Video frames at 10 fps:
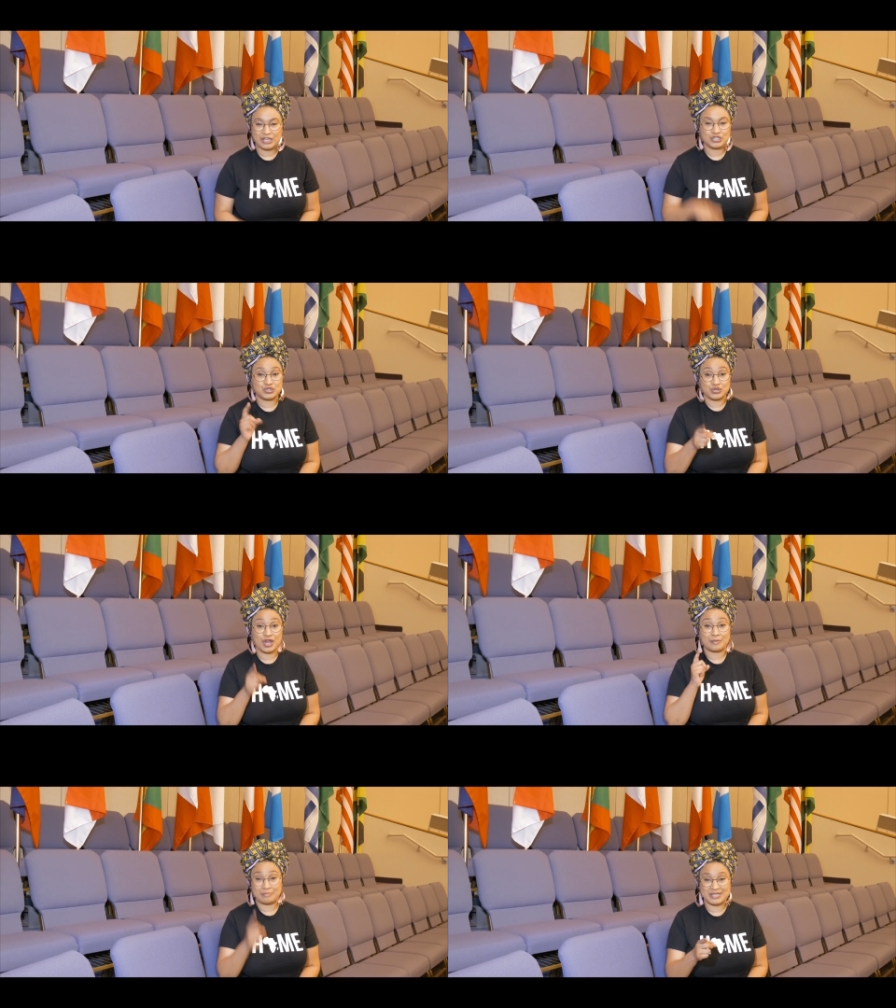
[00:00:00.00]
Do
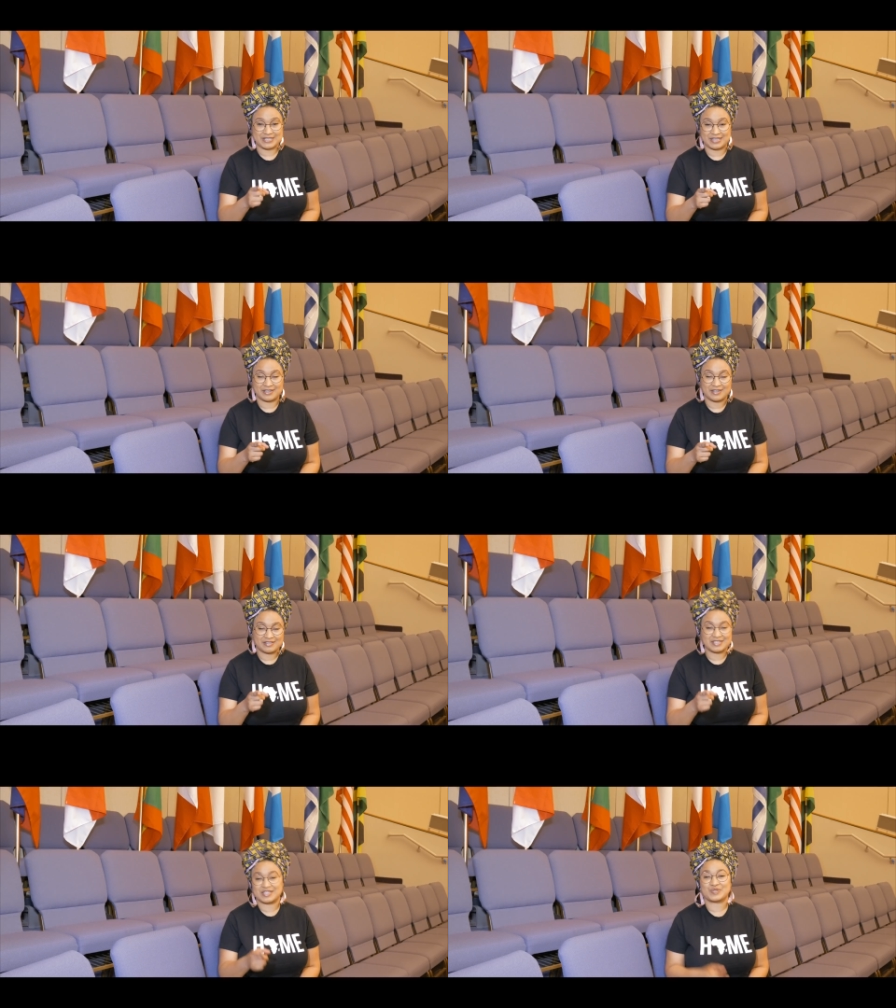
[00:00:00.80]
not miss it.
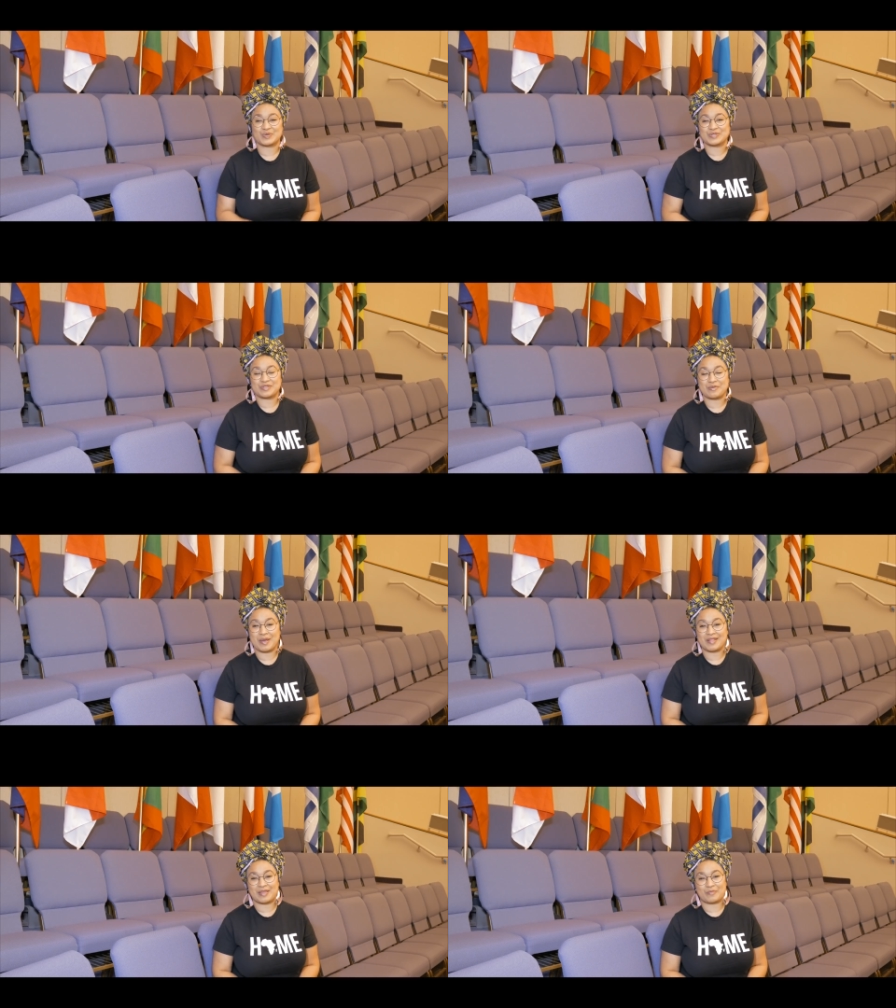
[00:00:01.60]
This is also the
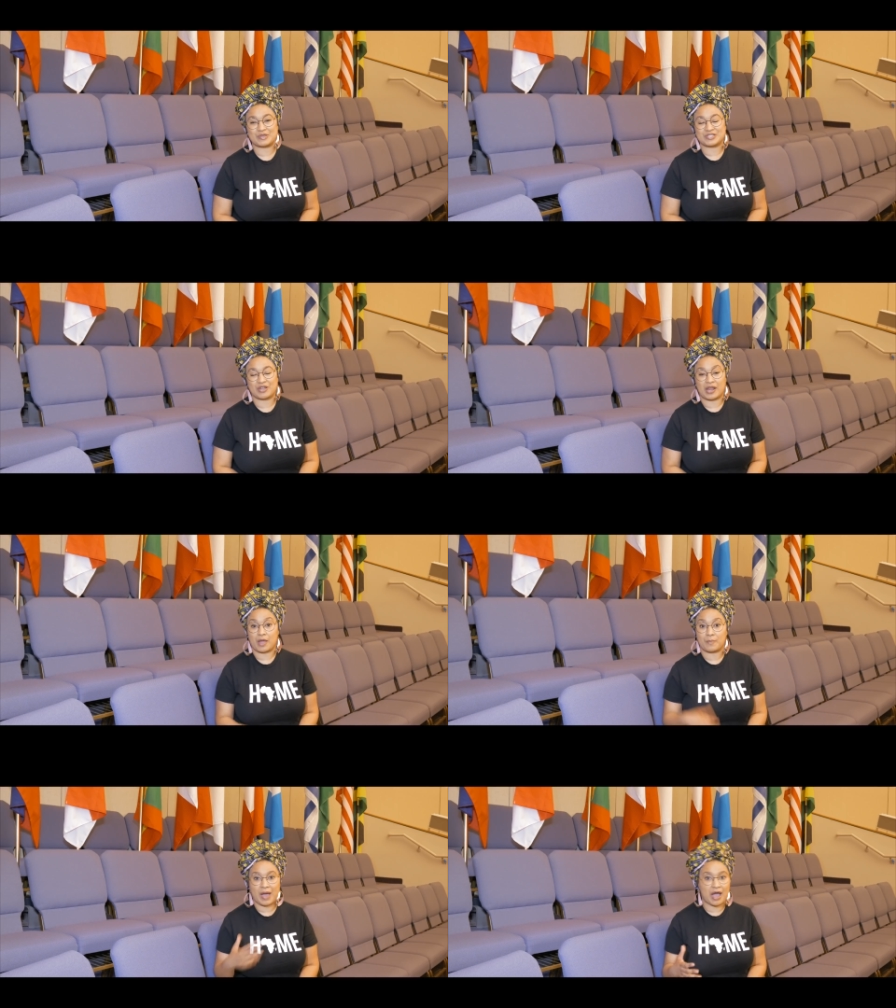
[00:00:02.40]
month that we start our
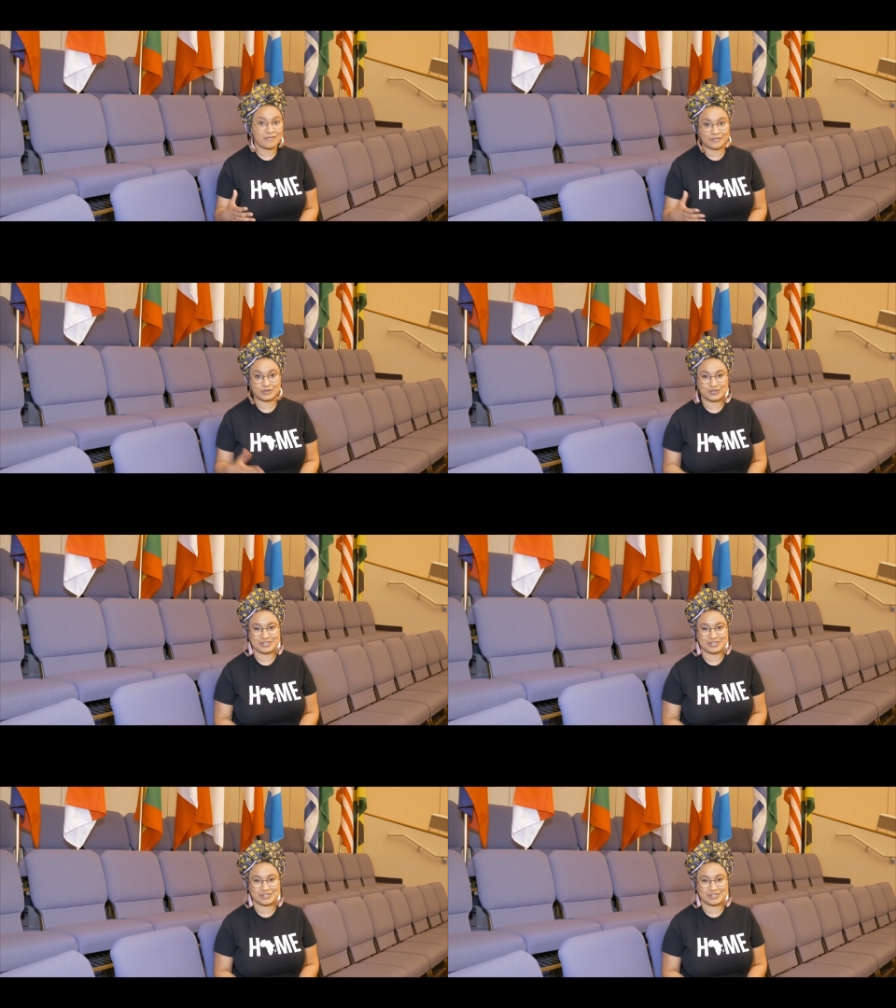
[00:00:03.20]
powerful new